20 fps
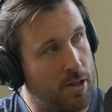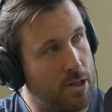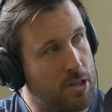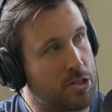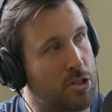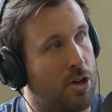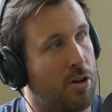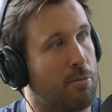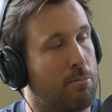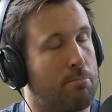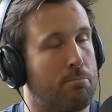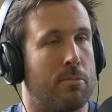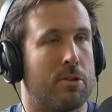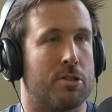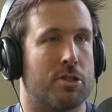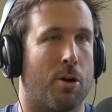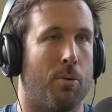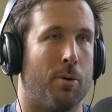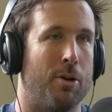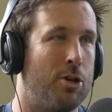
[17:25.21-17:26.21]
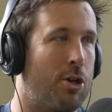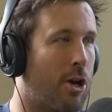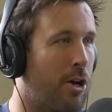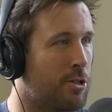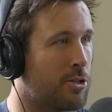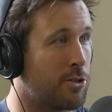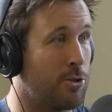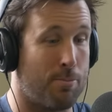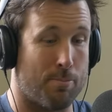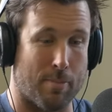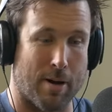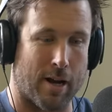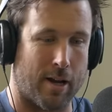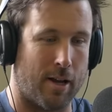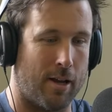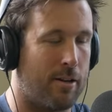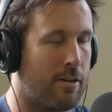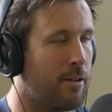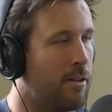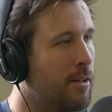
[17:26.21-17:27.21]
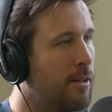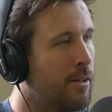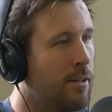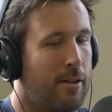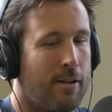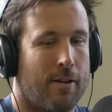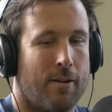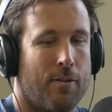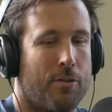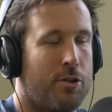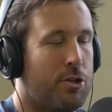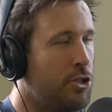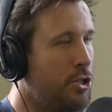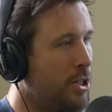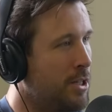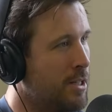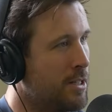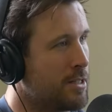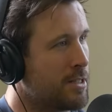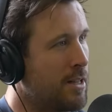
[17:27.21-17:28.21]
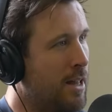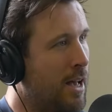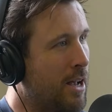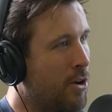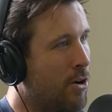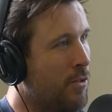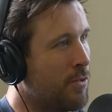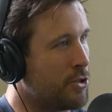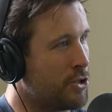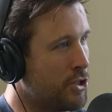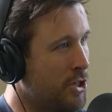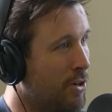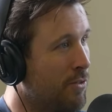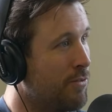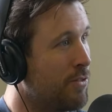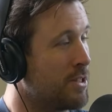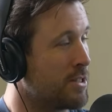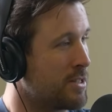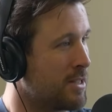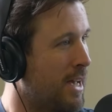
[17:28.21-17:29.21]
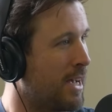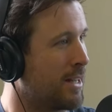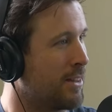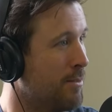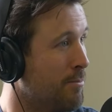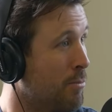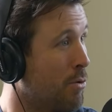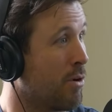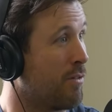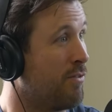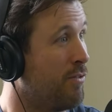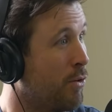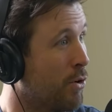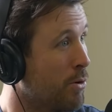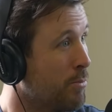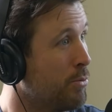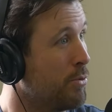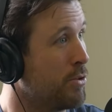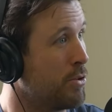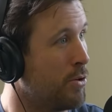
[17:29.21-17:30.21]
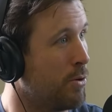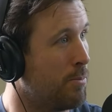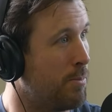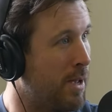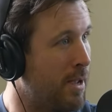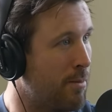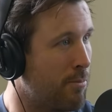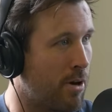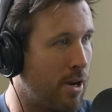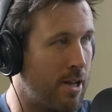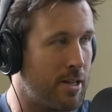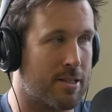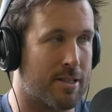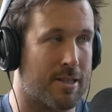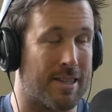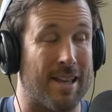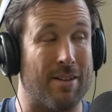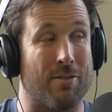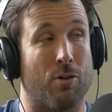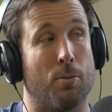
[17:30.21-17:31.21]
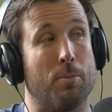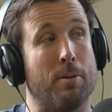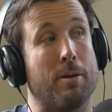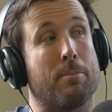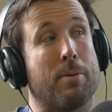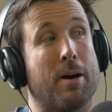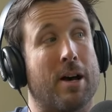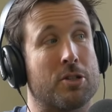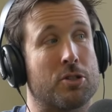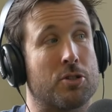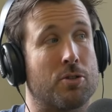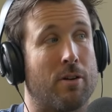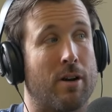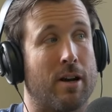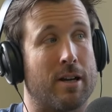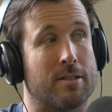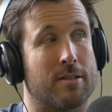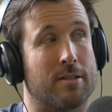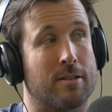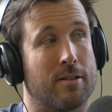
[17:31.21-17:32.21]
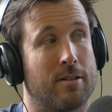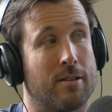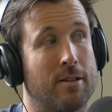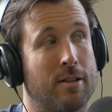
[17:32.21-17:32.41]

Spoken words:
So, yep. So when you go to the supermarket, the shit that's like on the shelf that's like the more affordable, the European brands, they've all been pasteurized.